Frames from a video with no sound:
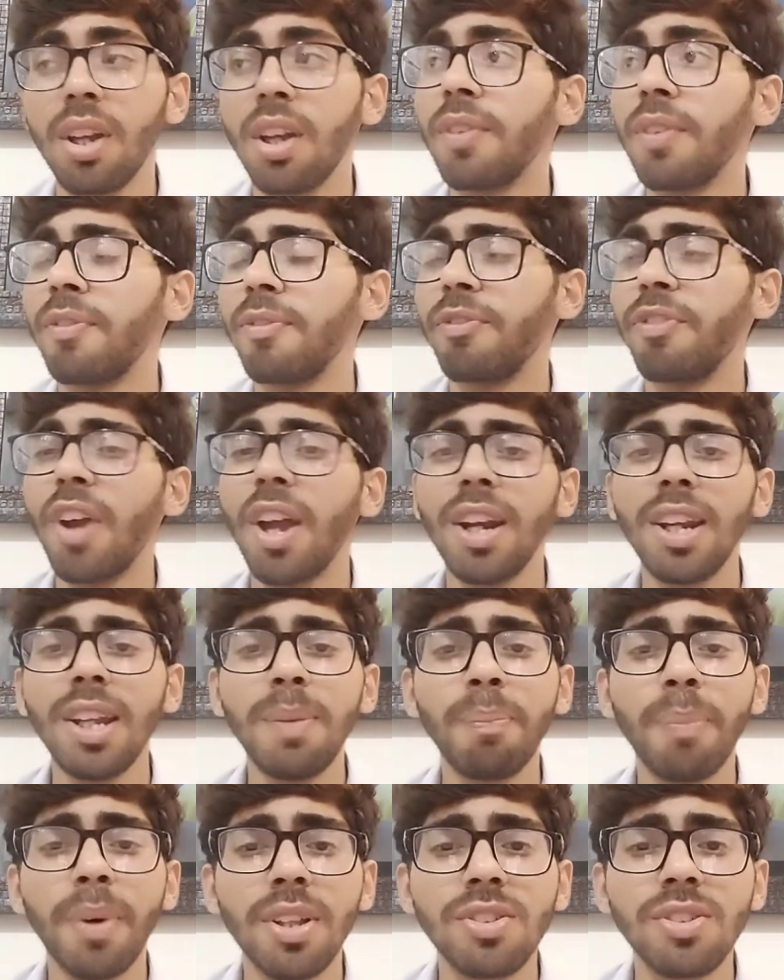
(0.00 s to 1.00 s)
very
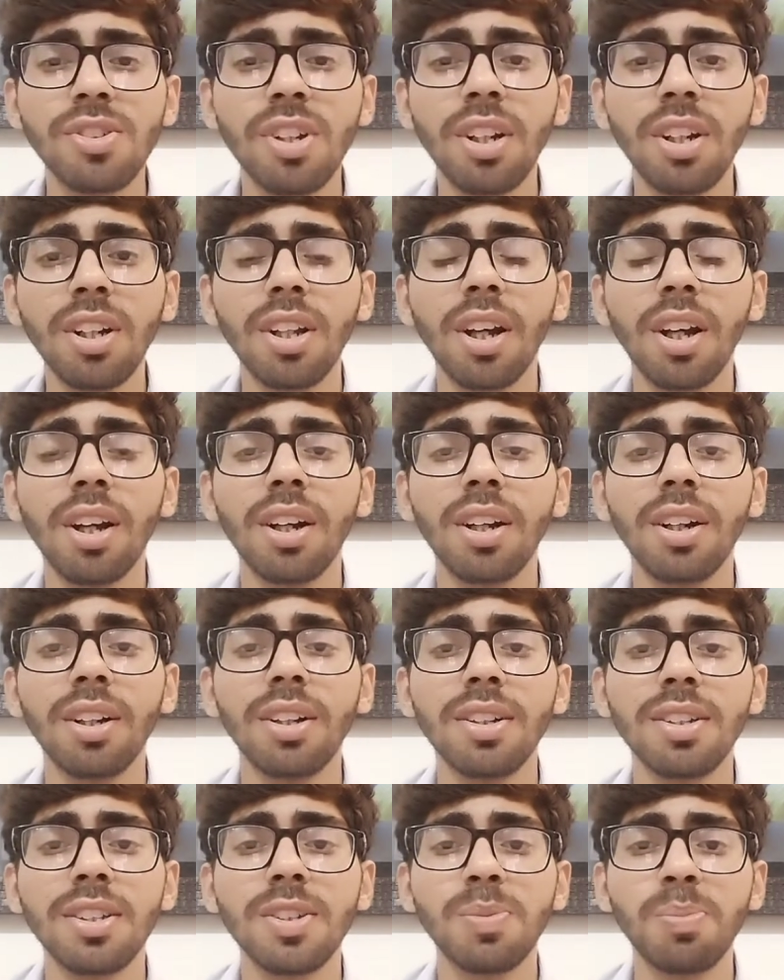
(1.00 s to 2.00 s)
pungent
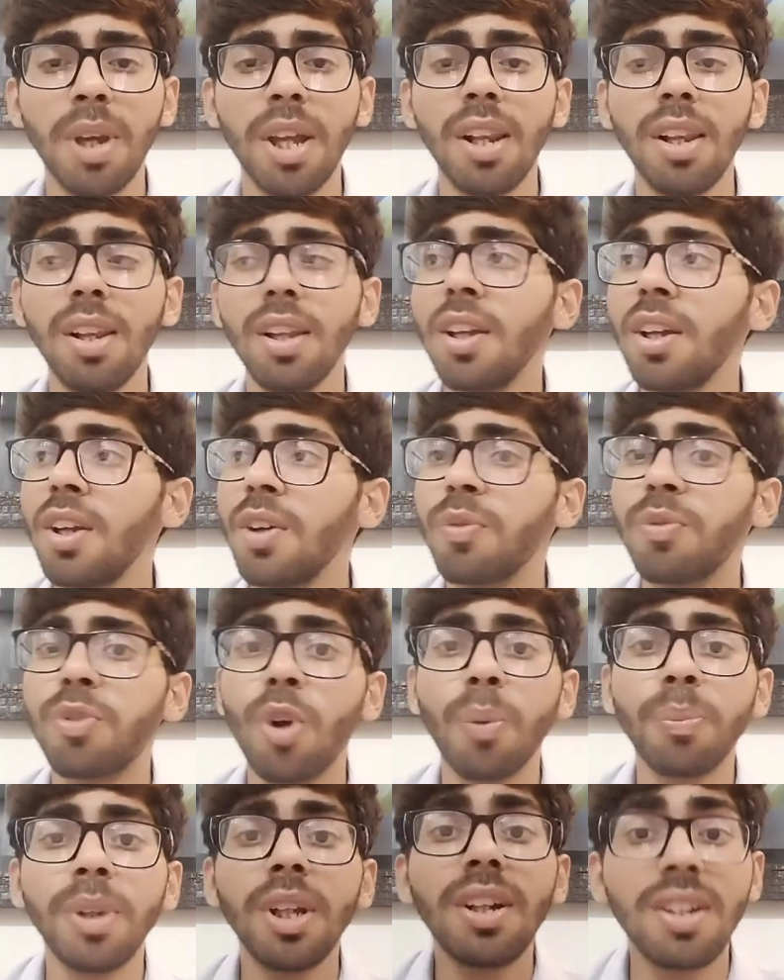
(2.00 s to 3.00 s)
smell from
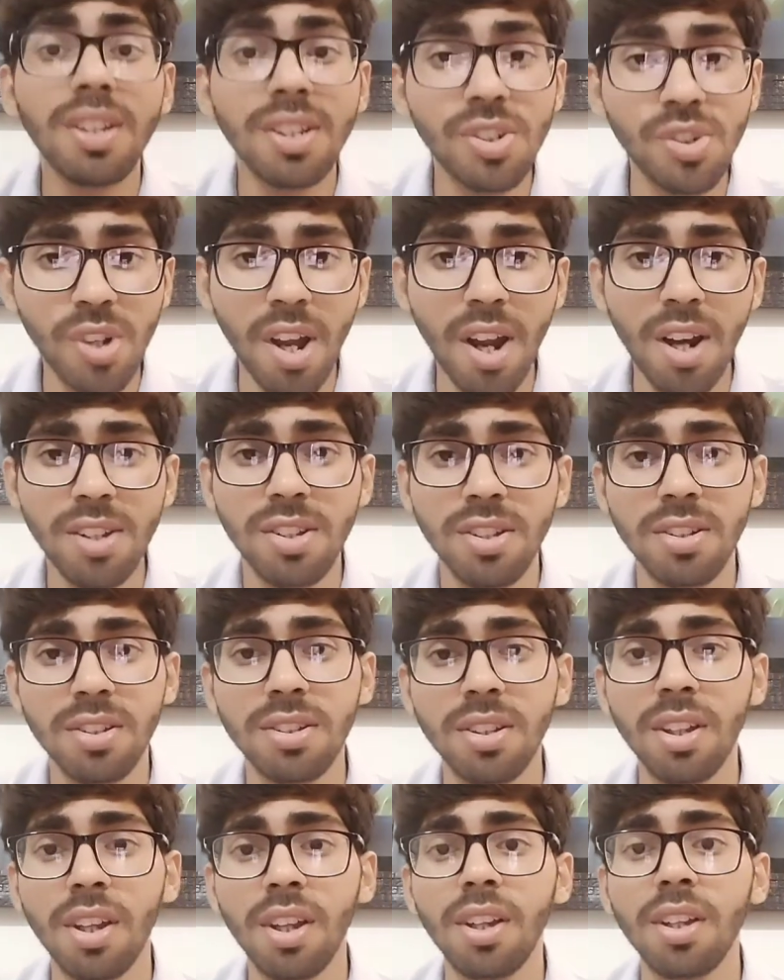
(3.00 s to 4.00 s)
the discharges,
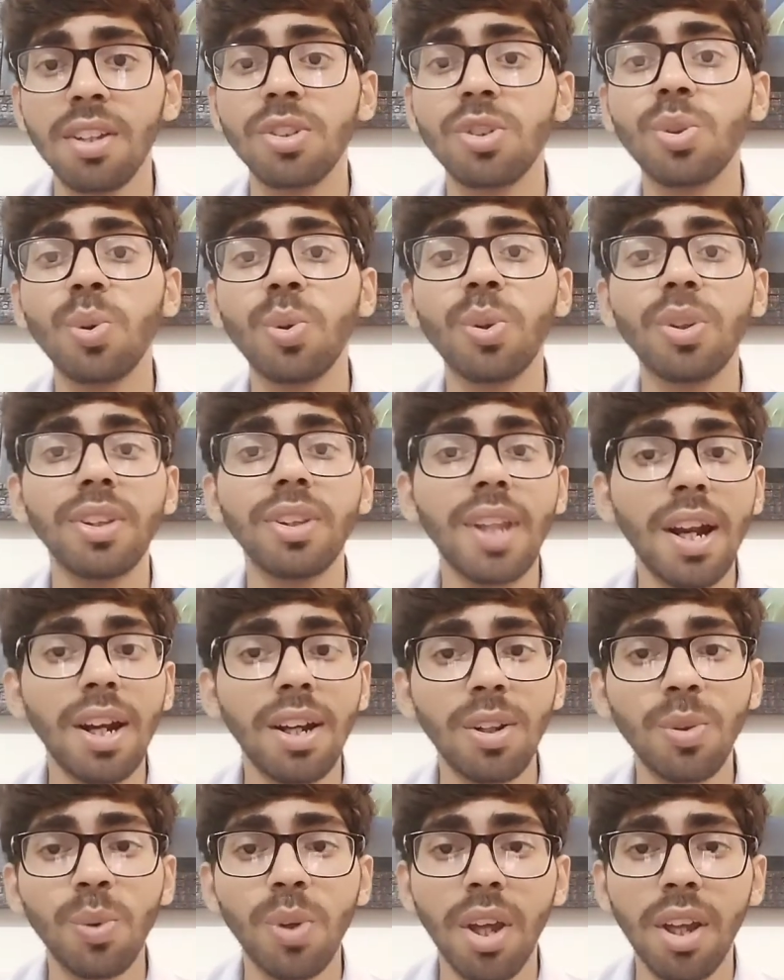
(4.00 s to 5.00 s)
so that
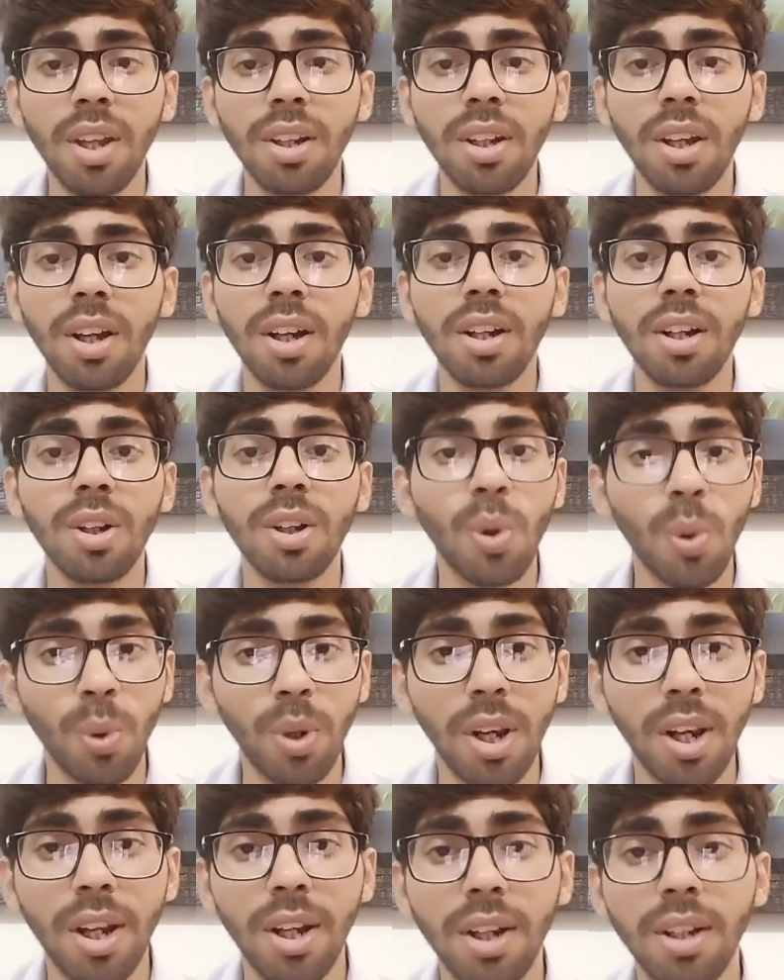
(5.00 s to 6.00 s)
you can
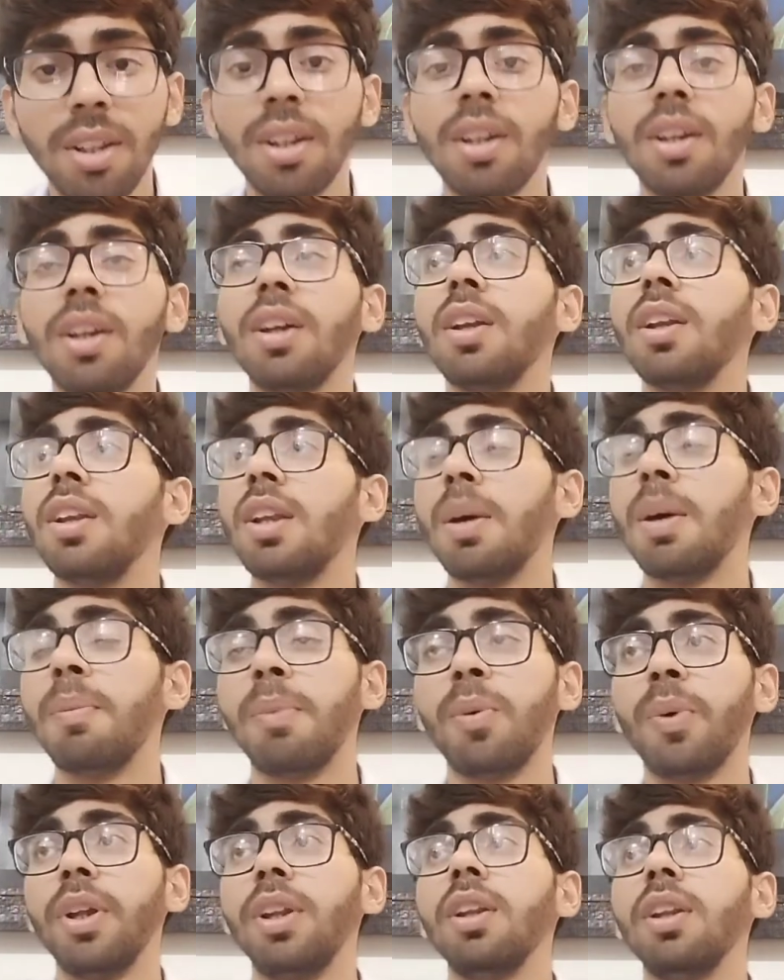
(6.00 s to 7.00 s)
correlate. Number
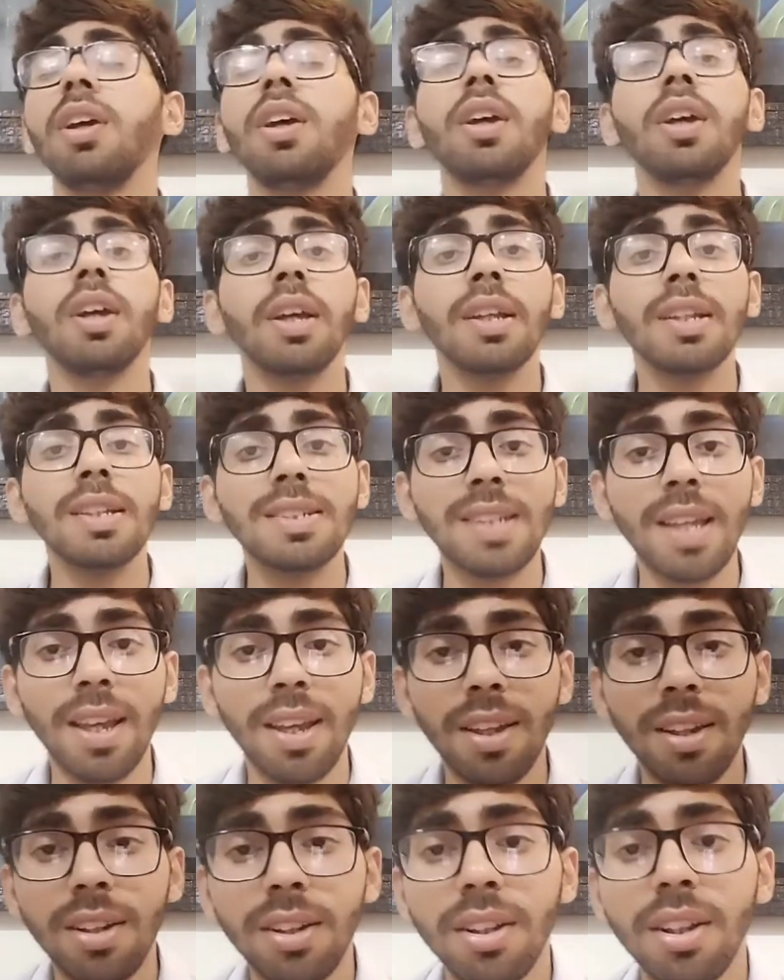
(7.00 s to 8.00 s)
one.
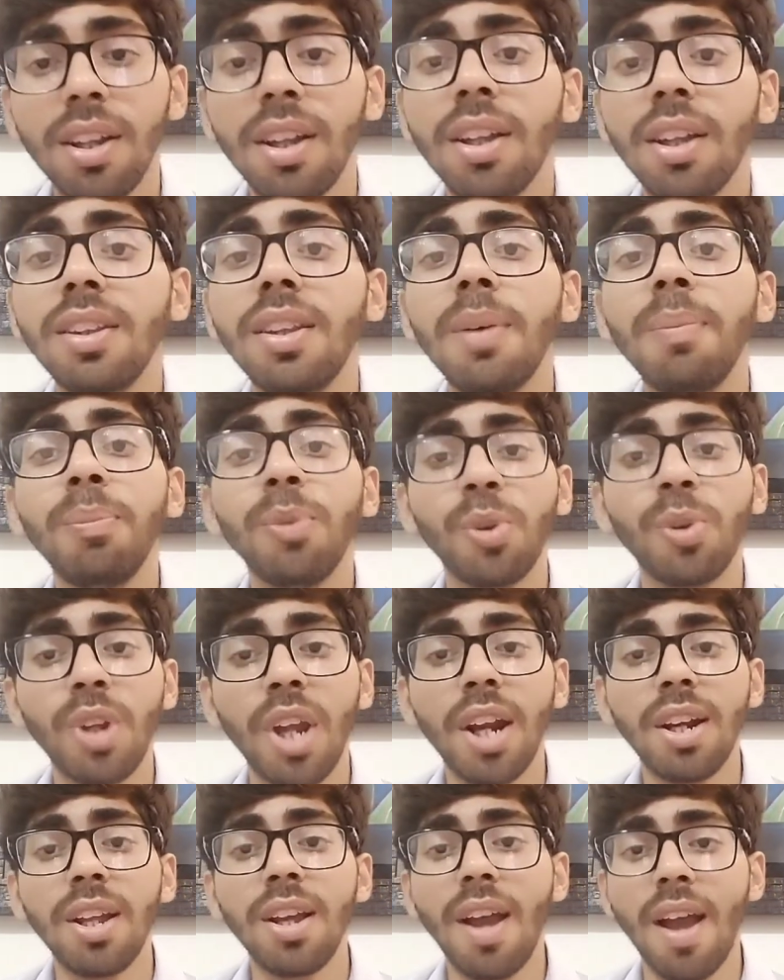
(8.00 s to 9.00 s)
Second, the
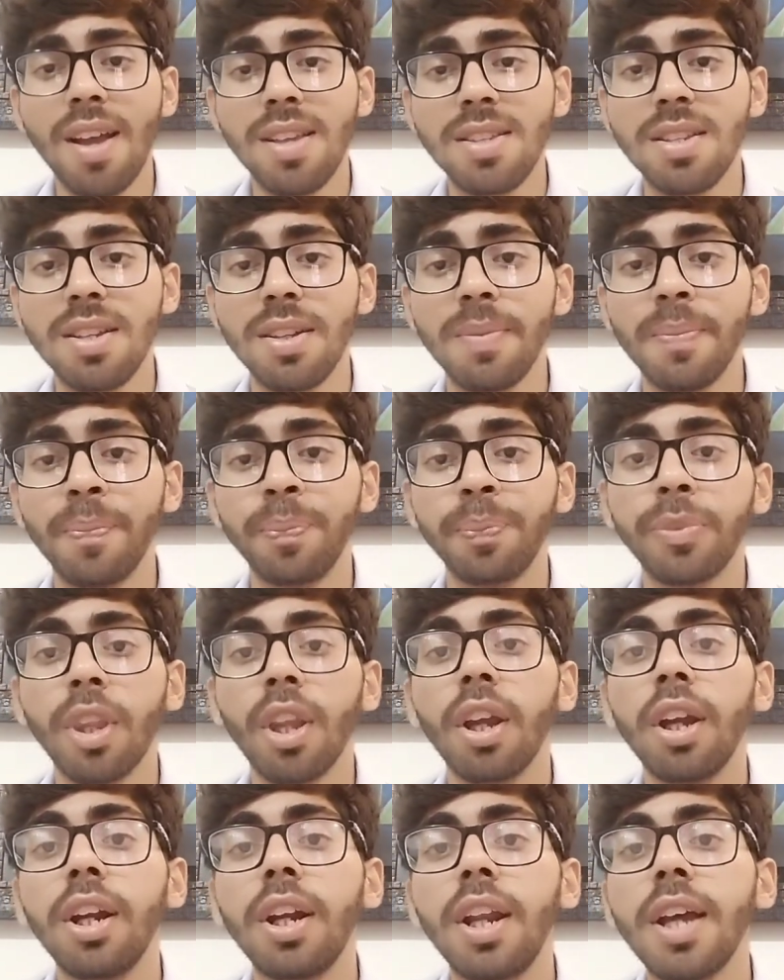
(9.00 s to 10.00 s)
muriatic acid,
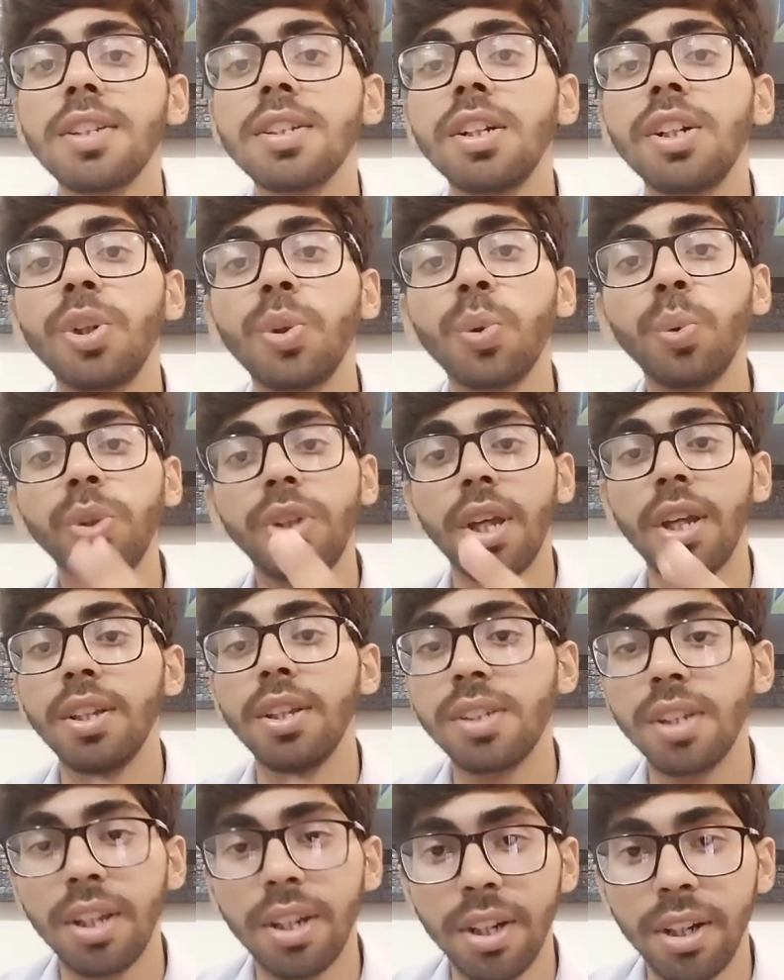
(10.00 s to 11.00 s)
it has two
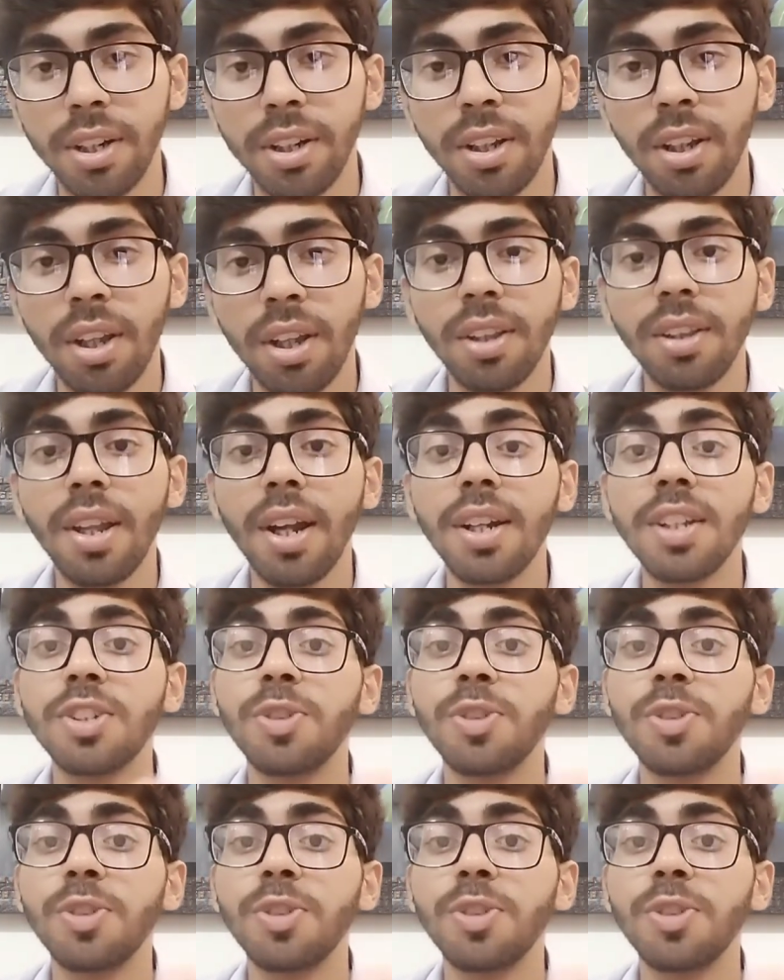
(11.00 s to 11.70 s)
things in it, that is